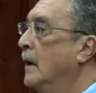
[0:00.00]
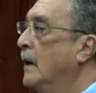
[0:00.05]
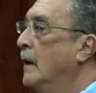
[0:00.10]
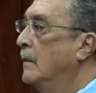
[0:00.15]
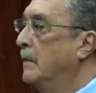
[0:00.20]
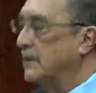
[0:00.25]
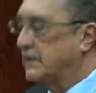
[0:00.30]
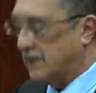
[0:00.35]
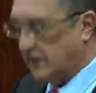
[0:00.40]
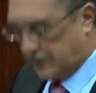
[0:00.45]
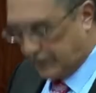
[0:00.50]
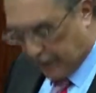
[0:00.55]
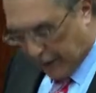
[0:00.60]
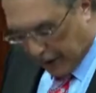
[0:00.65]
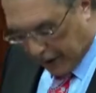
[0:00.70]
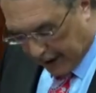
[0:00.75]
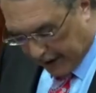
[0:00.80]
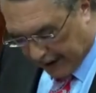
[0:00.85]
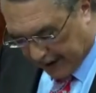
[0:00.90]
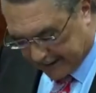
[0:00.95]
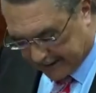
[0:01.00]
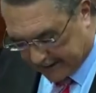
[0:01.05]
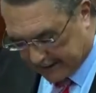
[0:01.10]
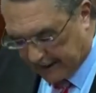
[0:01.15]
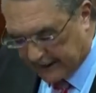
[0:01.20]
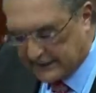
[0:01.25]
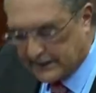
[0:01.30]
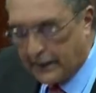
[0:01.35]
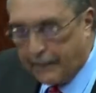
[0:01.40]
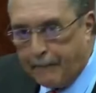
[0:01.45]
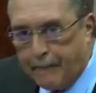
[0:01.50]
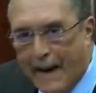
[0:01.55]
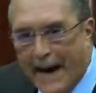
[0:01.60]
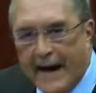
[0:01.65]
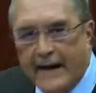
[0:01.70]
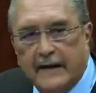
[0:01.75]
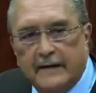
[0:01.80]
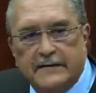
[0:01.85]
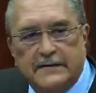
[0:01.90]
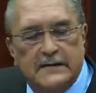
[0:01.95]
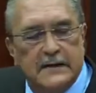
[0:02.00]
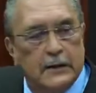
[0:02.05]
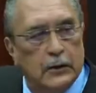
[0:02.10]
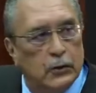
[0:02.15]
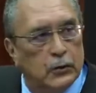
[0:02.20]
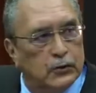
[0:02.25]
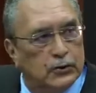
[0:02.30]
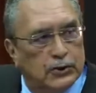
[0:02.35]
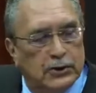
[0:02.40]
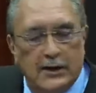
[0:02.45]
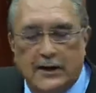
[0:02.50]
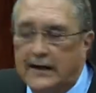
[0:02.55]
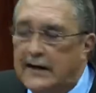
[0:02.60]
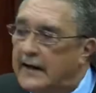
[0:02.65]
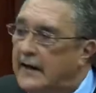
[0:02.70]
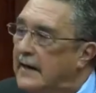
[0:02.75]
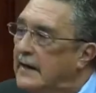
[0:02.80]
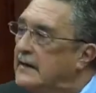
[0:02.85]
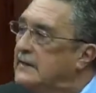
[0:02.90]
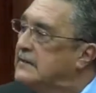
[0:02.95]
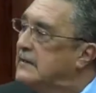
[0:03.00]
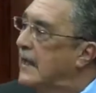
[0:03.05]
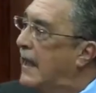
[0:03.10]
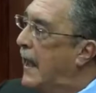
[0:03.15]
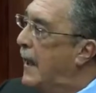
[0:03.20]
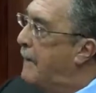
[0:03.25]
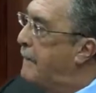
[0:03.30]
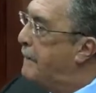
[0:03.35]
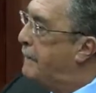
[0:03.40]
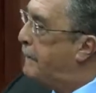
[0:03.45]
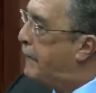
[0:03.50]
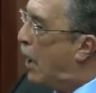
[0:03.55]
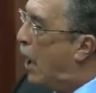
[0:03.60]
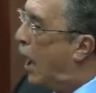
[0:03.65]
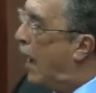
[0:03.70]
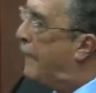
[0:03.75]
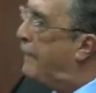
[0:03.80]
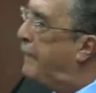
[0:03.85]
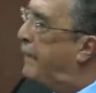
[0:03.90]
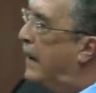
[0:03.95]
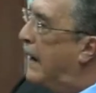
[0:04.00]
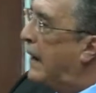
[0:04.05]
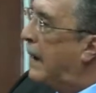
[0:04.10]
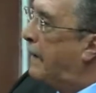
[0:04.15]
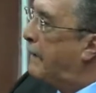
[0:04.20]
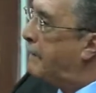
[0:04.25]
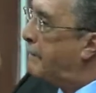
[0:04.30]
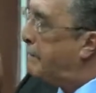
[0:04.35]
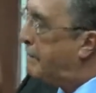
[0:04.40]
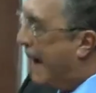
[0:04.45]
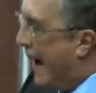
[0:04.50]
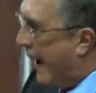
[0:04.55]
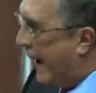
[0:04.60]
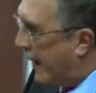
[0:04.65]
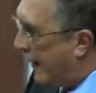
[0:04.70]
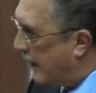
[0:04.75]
Mr. Speaker, that since the Bank of Saint Lucia is a public bank